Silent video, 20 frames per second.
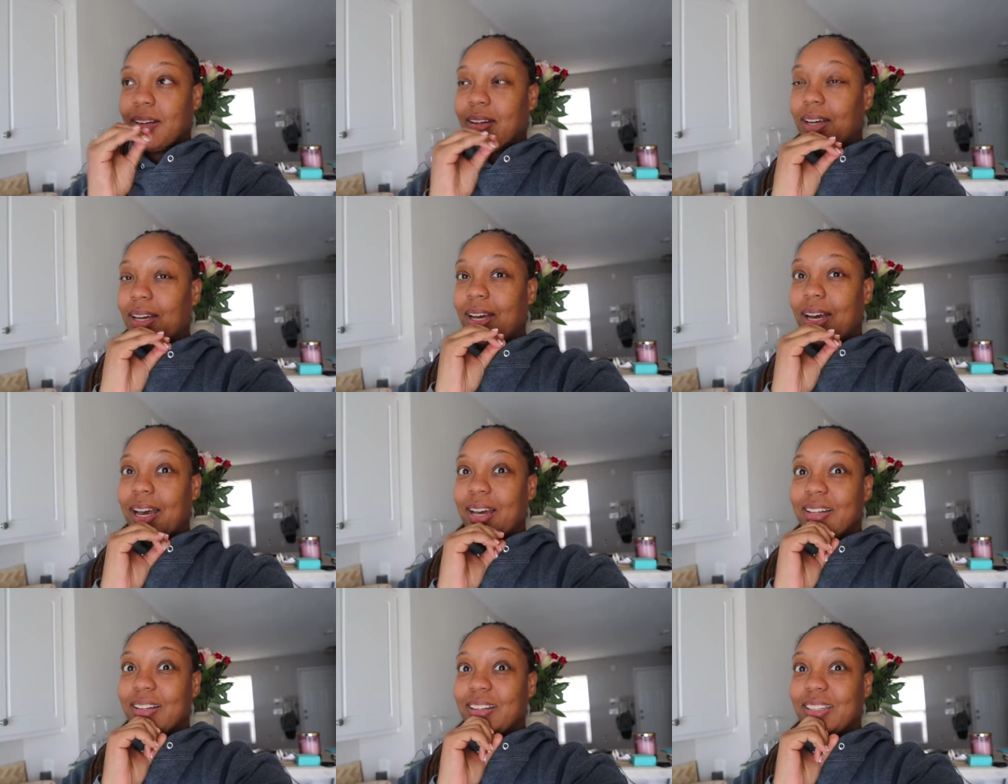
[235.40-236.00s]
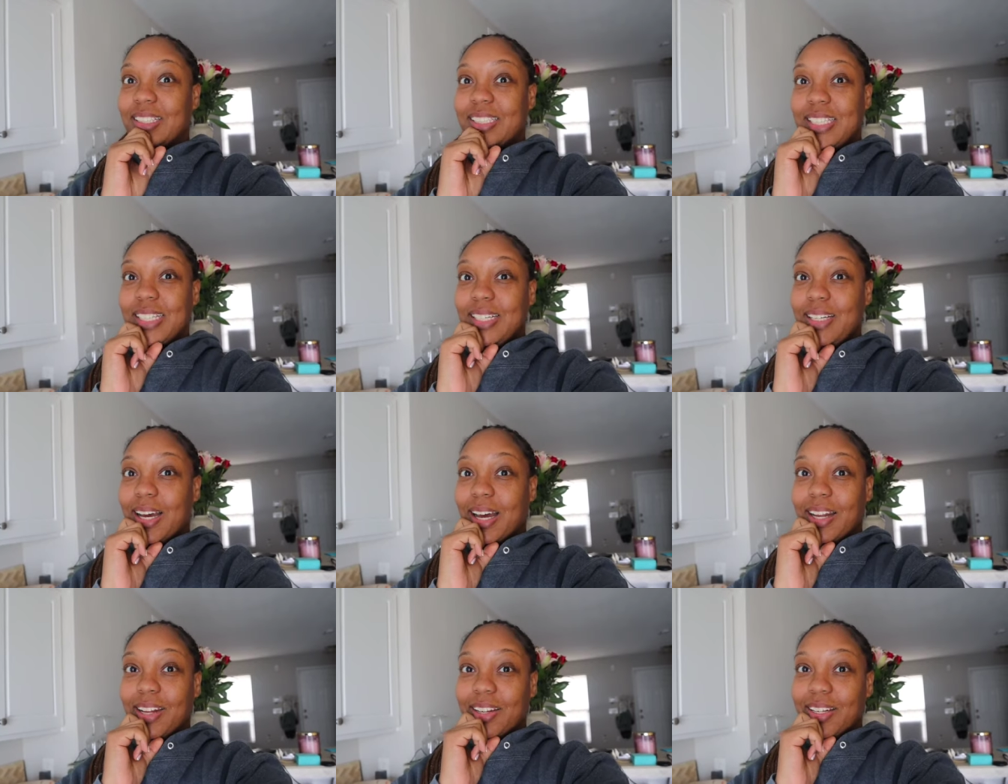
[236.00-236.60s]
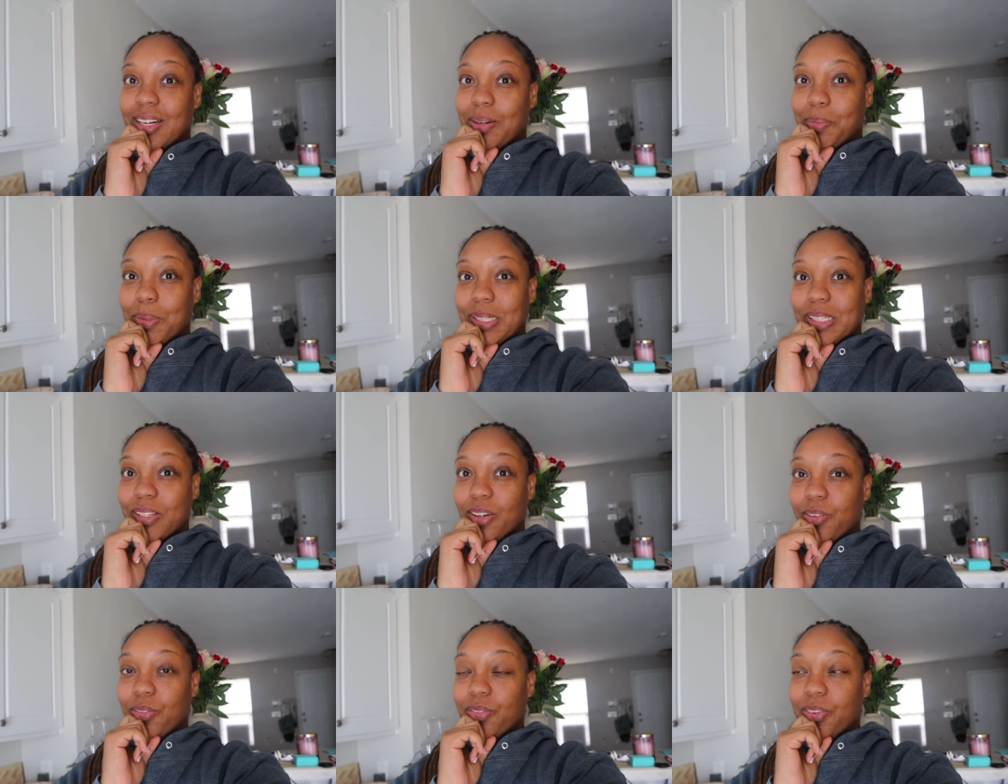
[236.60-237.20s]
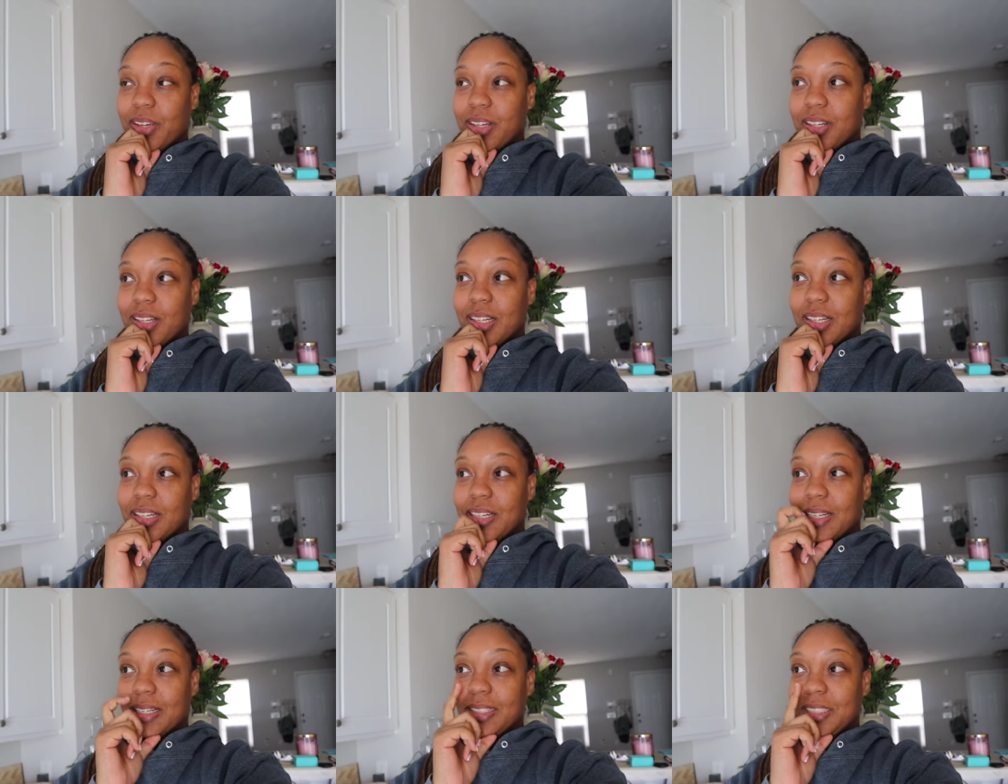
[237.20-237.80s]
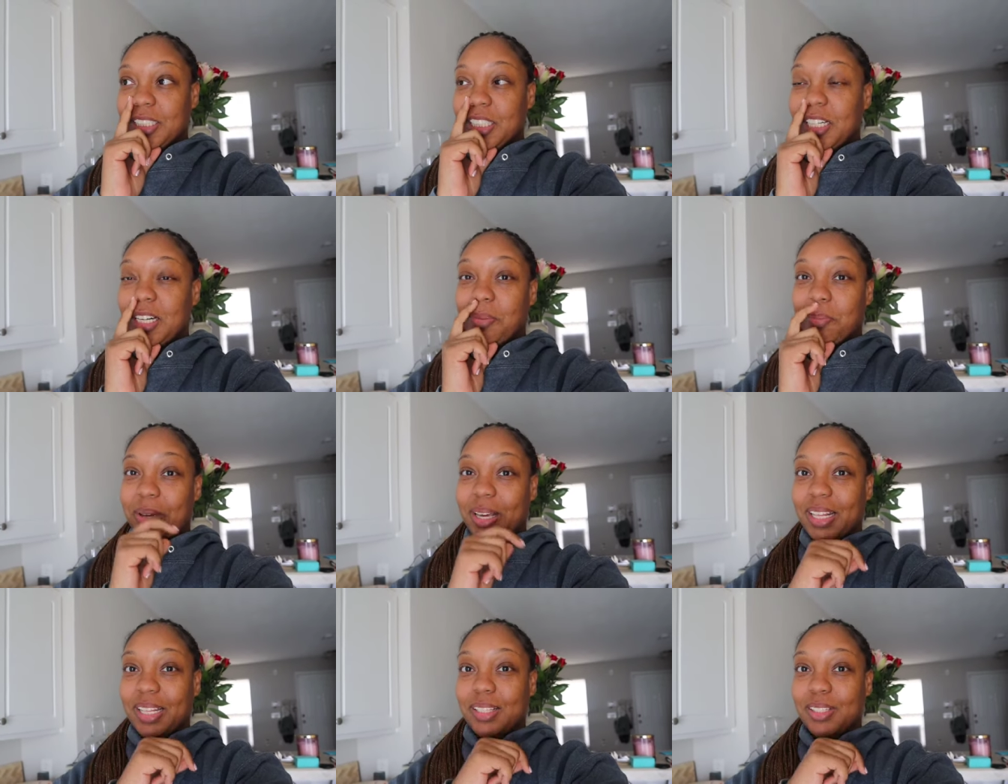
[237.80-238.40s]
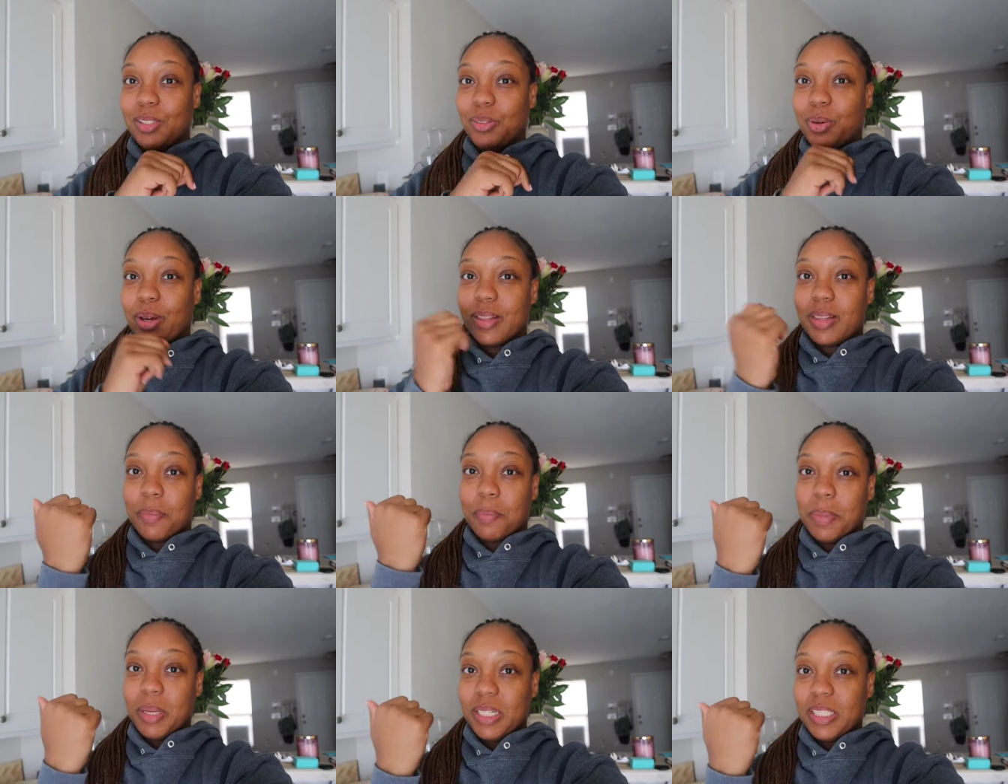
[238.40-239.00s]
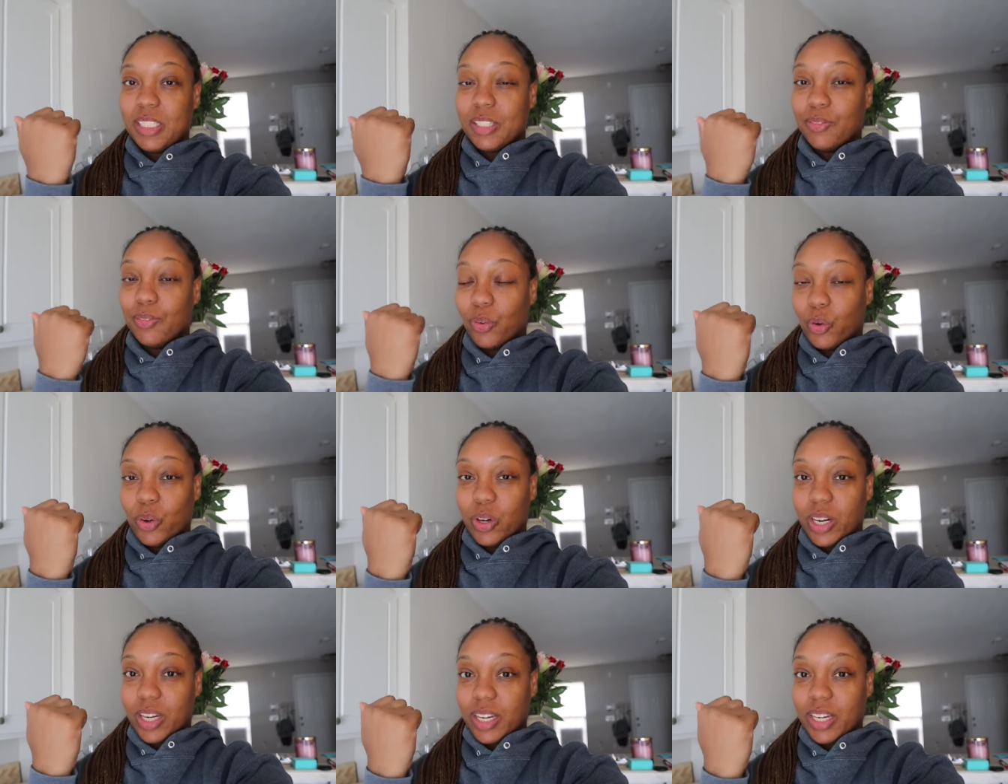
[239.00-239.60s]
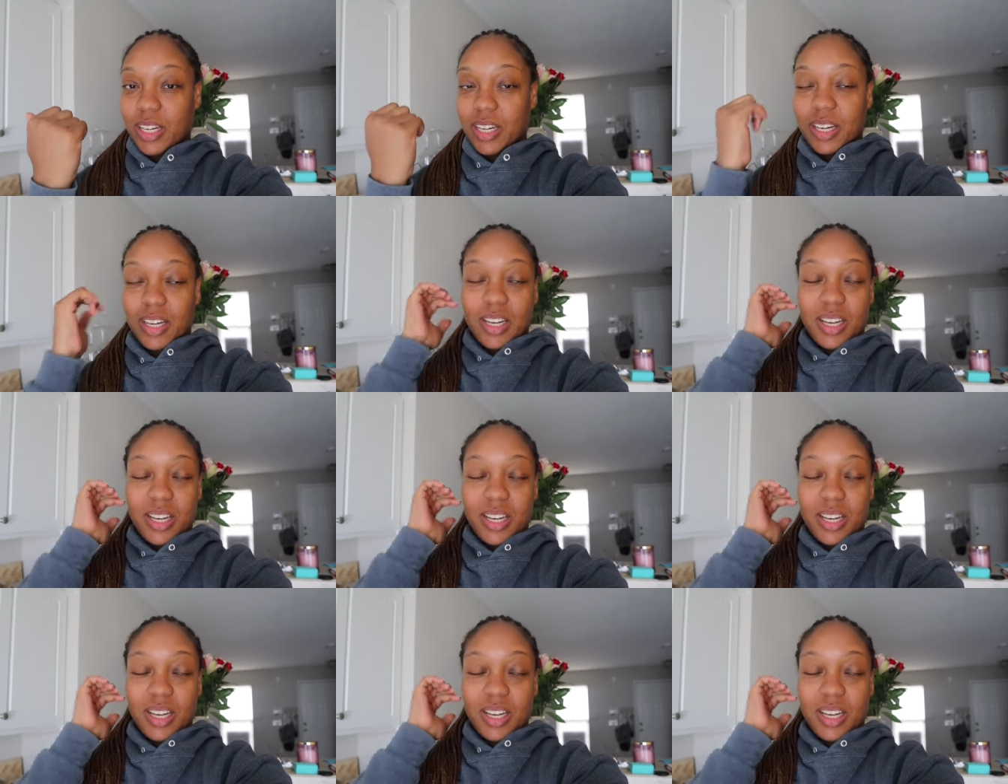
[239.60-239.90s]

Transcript: I see I looked at myself in the cheetah bathing suit at the beach in Florida